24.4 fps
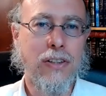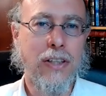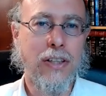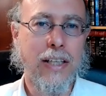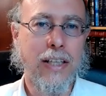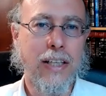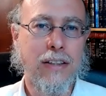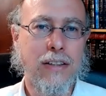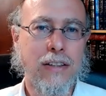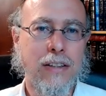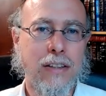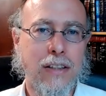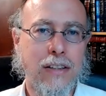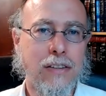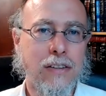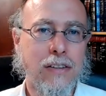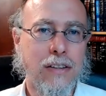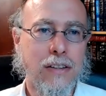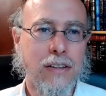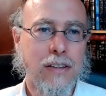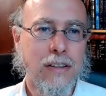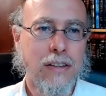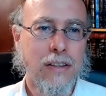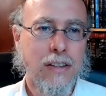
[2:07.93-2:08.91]
tractate
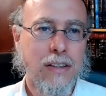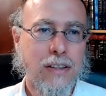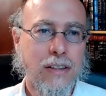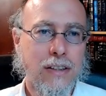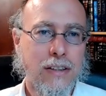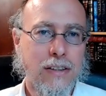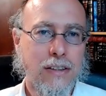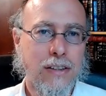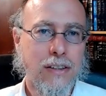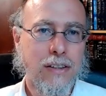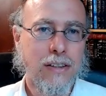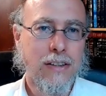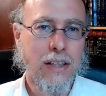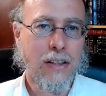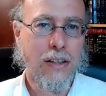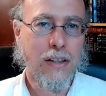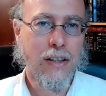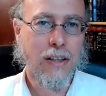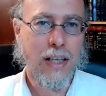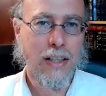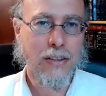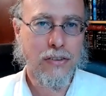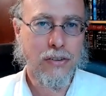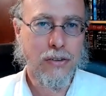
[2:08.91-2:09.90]
is
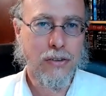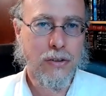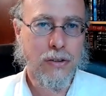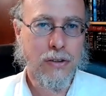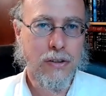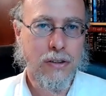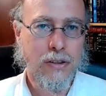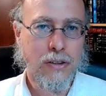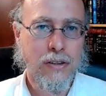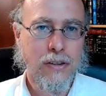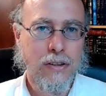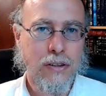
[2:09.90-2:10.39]
psychological.